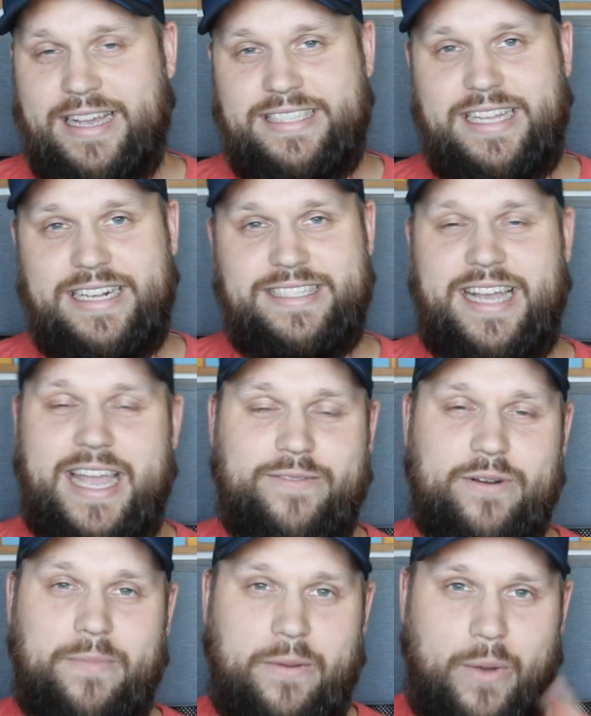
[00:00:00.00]
I set a
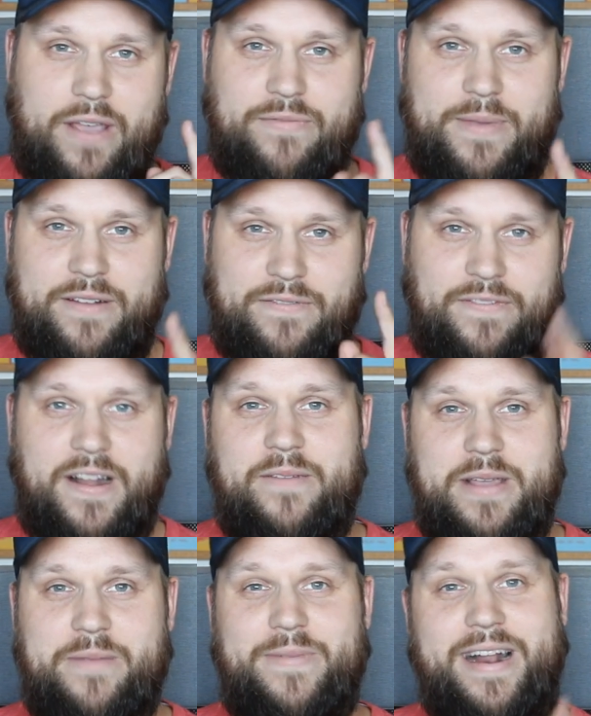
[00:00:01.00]
timer. My wife made fun of
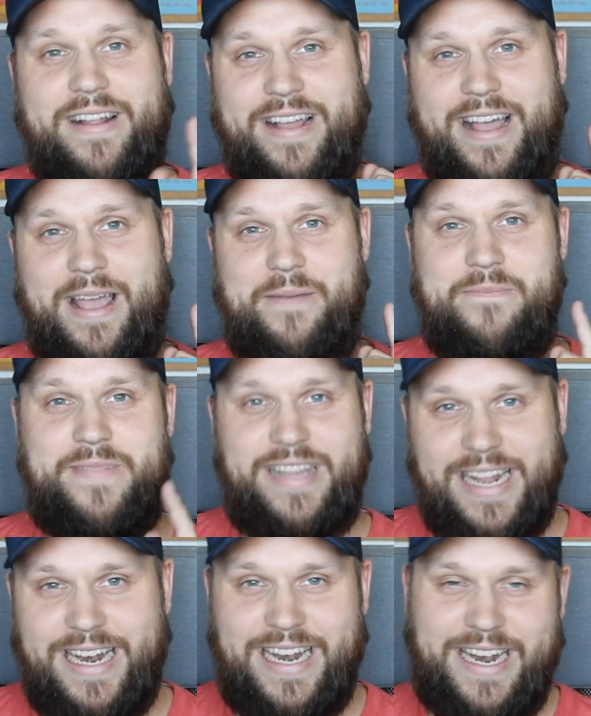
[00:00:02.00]
me, but I
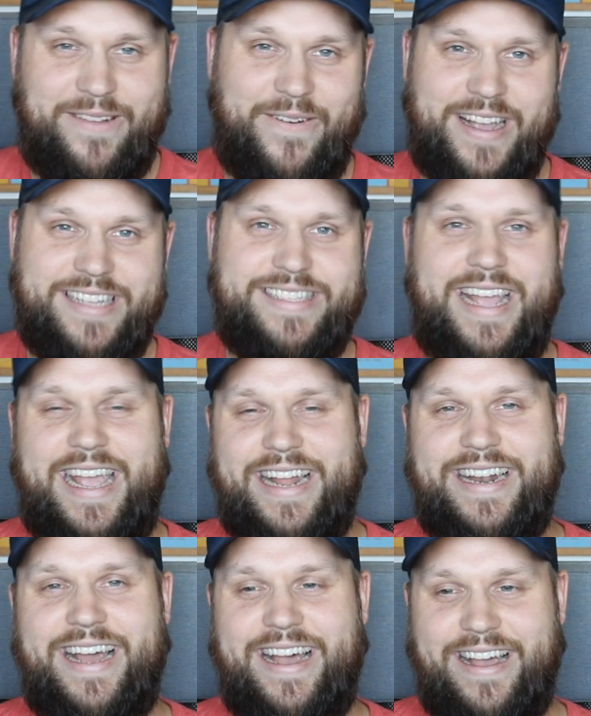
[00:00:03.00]
did it anyways,
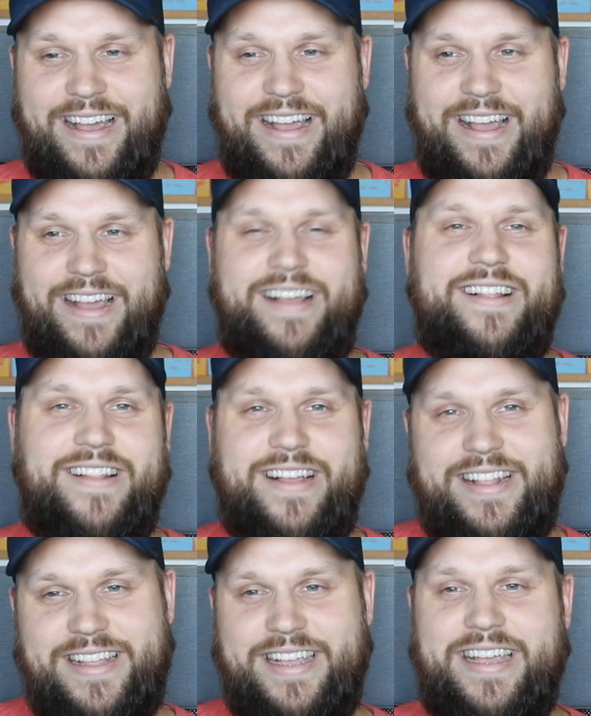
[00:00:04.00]
and uh,
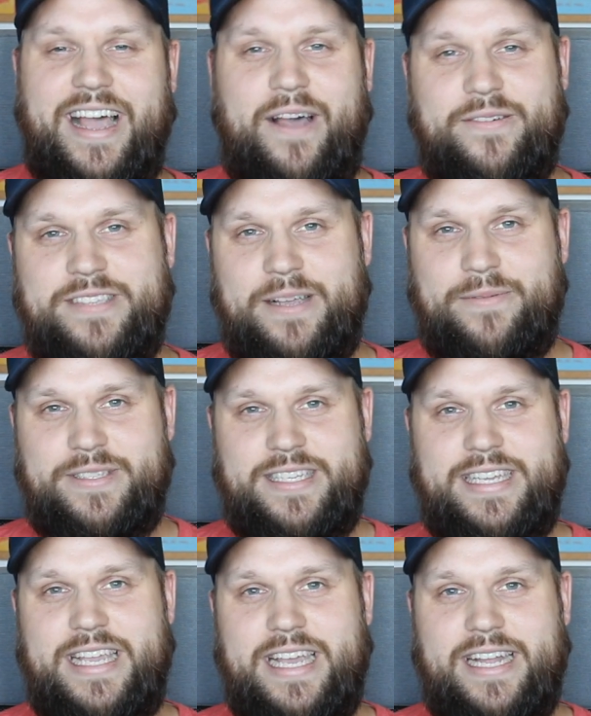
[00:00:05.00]
luckily I was able
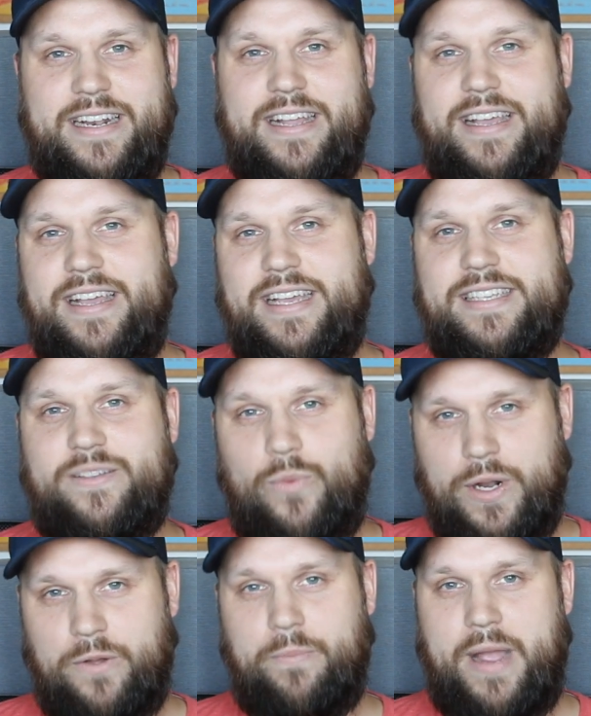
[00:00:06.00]
to get his
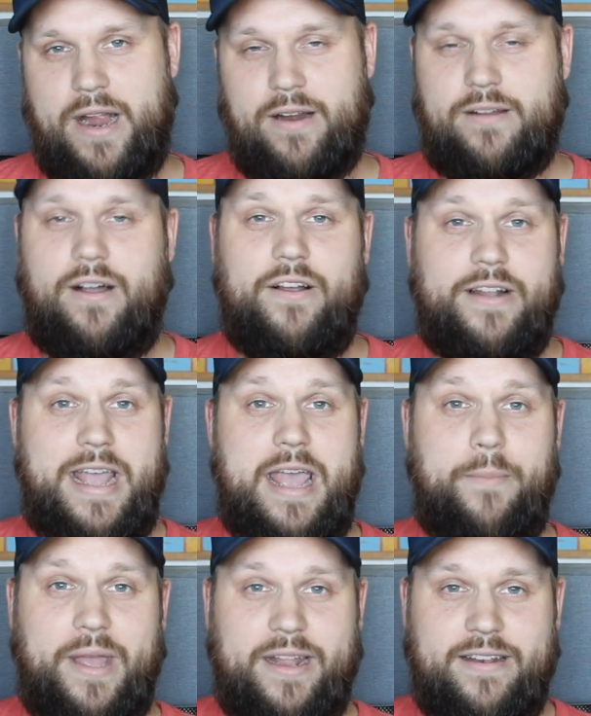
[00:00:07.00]
little bear called
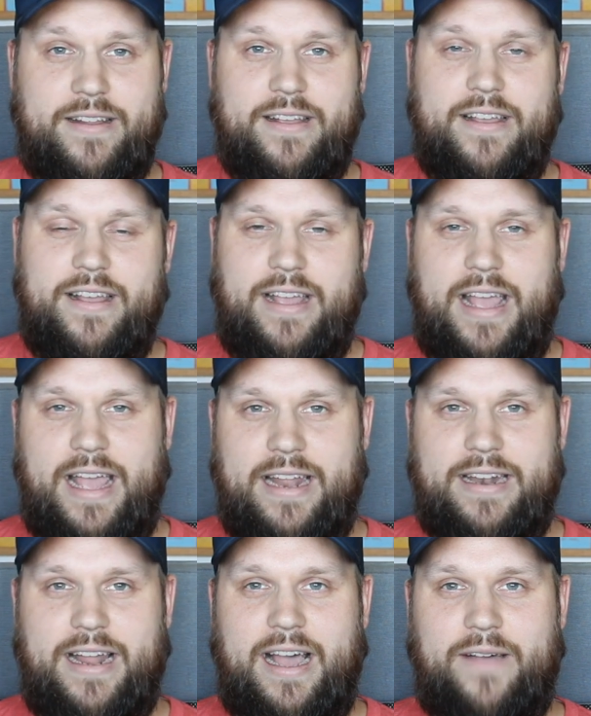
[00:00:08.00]
Emmett,
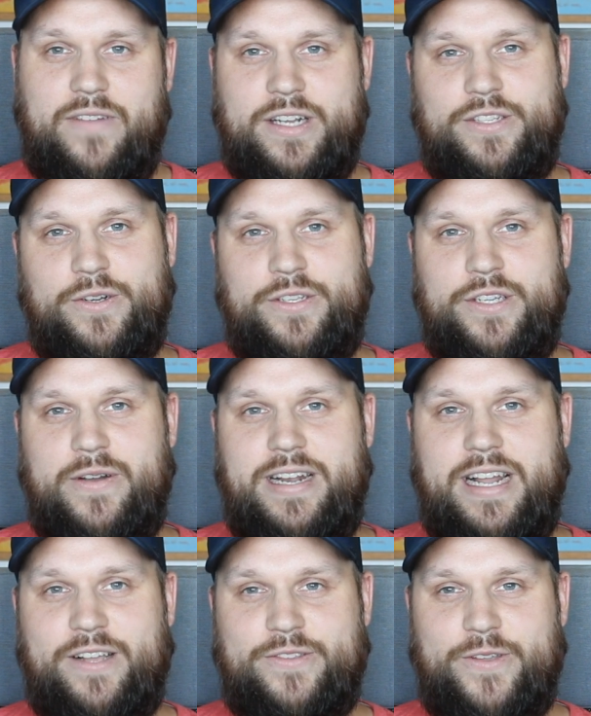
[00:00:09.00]
and uh, I'm gonna show it to you right
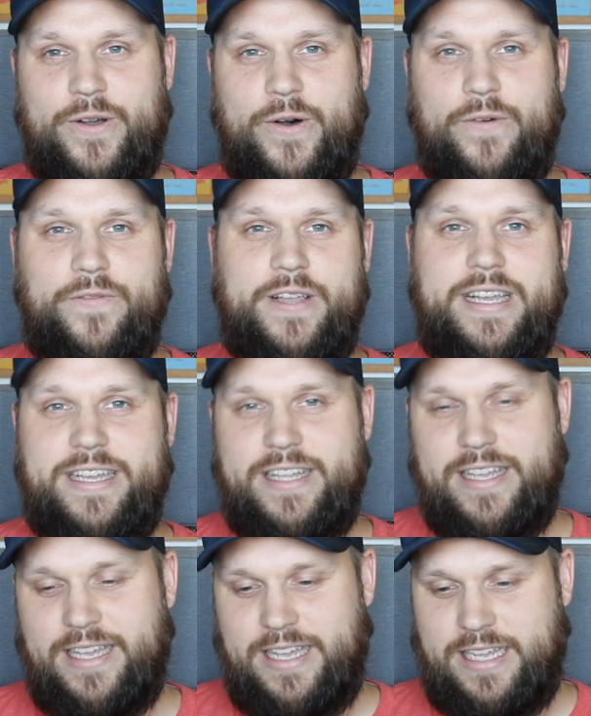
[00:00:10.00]
now. So hopefully
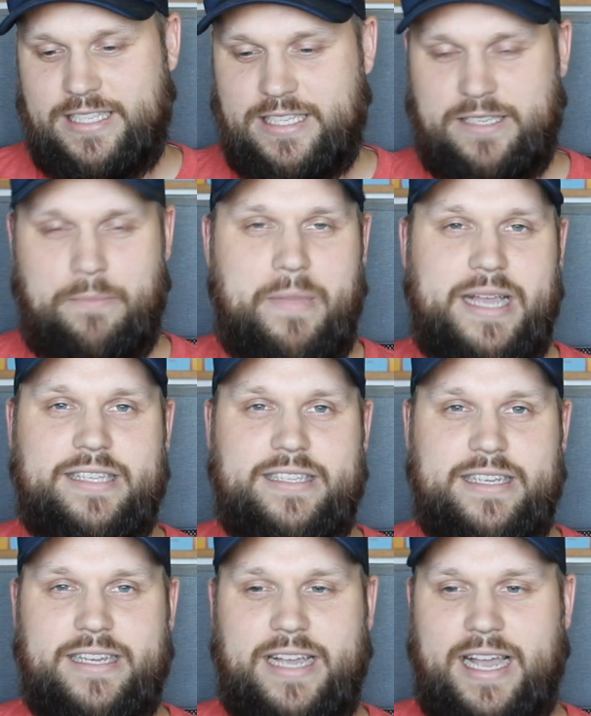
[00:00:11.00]
it's as
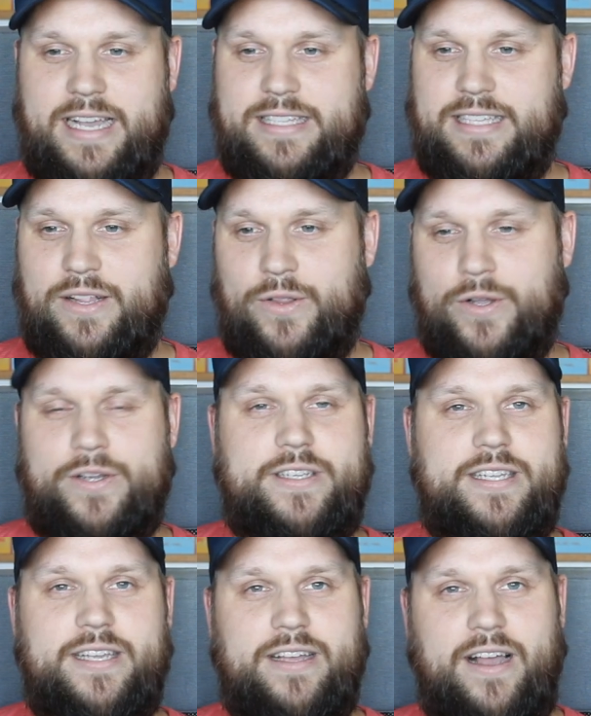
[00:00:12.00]
amazing as it
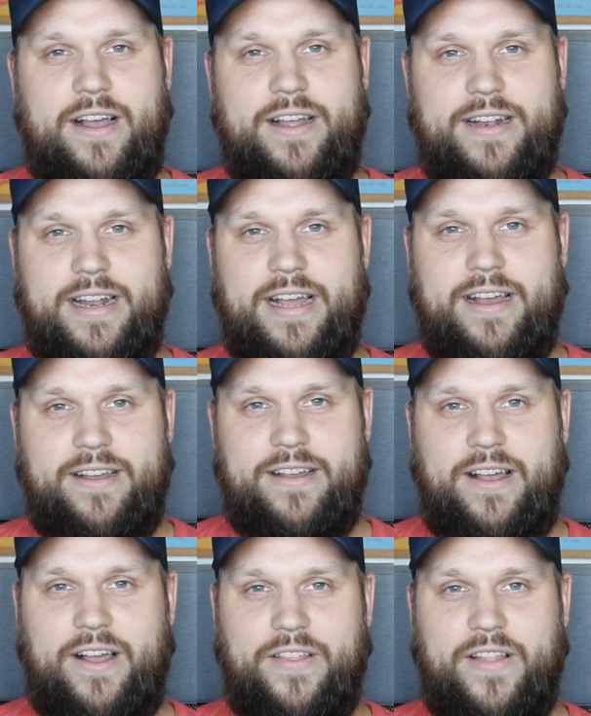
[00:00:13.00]
looked on uh,
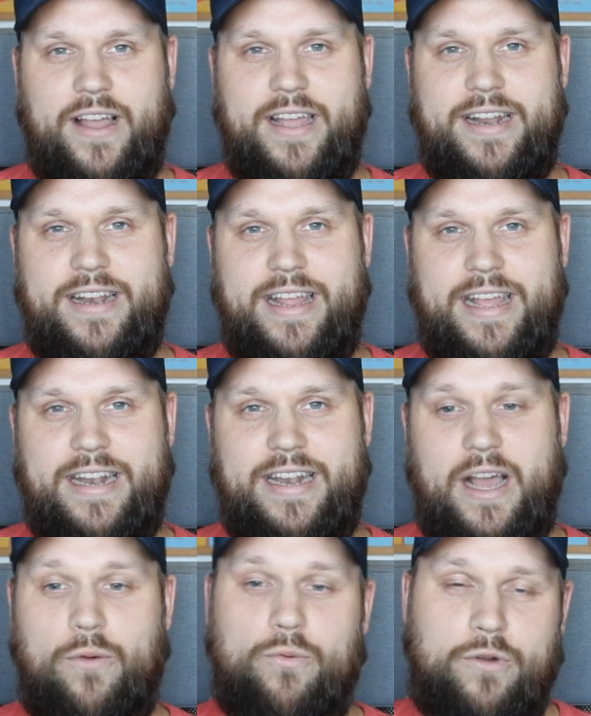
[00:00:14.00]
online,
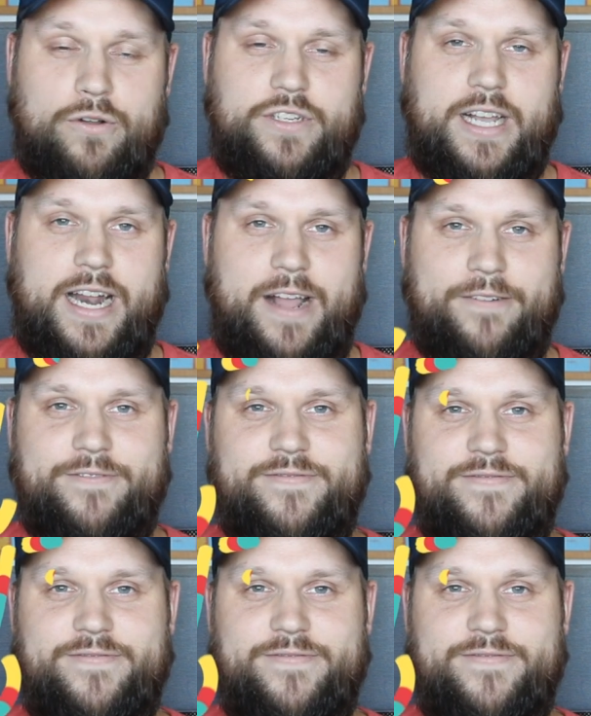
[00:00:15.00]
and uh, we'll go check it out.